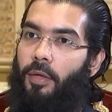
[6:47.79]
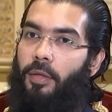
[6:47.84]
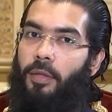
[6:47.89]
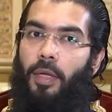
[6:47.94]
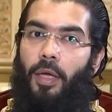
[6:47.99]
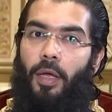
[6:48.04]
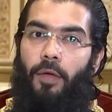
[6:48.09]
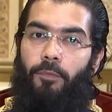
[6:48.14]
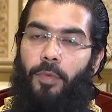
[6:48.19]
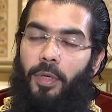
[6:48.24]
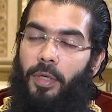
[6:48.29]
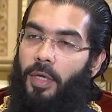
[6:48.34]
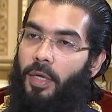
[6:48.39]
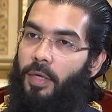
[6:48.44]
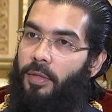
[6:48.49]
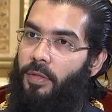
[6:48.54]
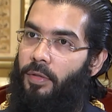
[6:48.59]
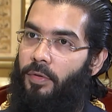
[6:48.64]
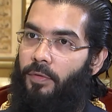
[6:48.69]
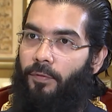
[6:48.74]
There have been
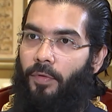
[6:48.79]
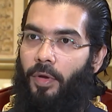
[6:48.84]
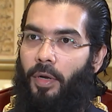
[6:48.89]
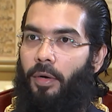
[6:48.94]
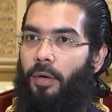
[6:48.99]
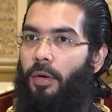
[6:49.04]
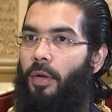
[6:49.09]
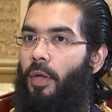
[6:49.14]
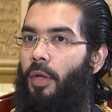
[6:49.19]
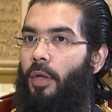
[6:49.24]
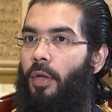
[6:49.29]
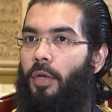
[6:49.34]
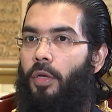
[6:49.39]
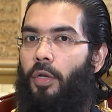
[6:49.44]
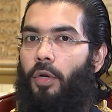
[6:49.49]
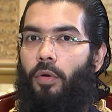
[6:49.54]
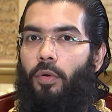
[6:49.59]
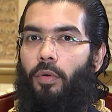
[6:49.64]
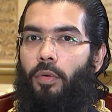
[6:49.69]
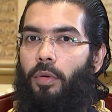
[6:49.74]
cases where,
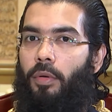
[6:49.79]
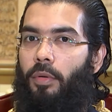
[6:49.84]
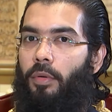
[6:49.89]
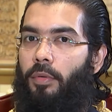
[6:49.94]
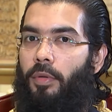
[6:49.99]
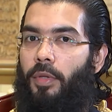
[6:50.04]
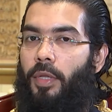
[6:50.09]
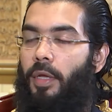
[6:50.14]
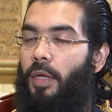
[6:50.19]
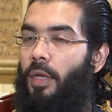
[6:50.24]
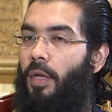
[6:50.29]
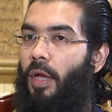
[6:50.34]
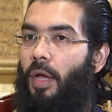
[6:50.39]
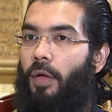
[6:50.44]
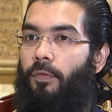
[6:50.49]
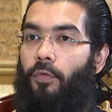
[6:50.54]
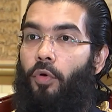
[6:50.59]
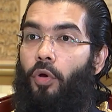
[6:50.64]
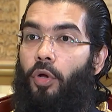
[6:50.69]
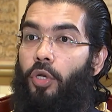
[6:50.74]
they
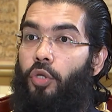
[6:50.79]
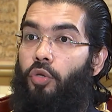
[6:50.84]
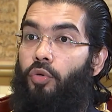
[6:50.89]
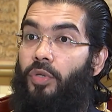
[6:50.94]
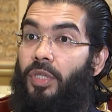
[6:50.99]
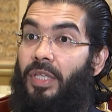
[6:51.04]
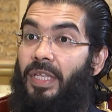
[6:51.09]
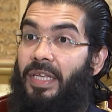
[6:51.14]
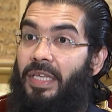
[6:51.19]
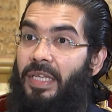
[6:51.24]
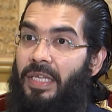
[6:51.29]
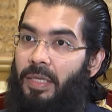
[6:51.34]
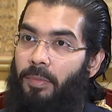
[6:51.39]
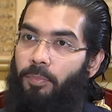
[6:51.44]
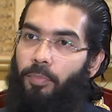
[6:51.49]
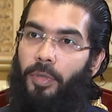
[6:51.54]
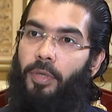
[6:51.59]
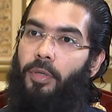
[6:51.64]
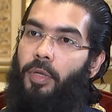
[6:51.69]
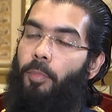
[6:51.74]
have gone into
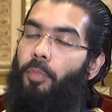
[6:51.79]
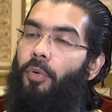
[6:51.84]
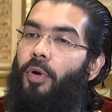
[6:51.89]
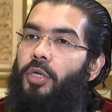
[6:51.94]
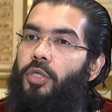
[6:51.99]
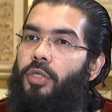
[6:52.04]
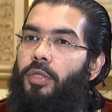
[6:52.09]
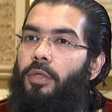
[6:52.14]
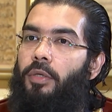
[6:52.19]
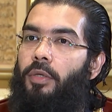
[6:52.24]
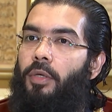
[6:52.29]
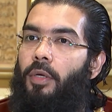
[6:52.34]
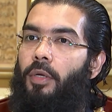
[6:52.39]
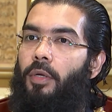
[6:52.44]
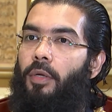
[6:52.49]
deep depression.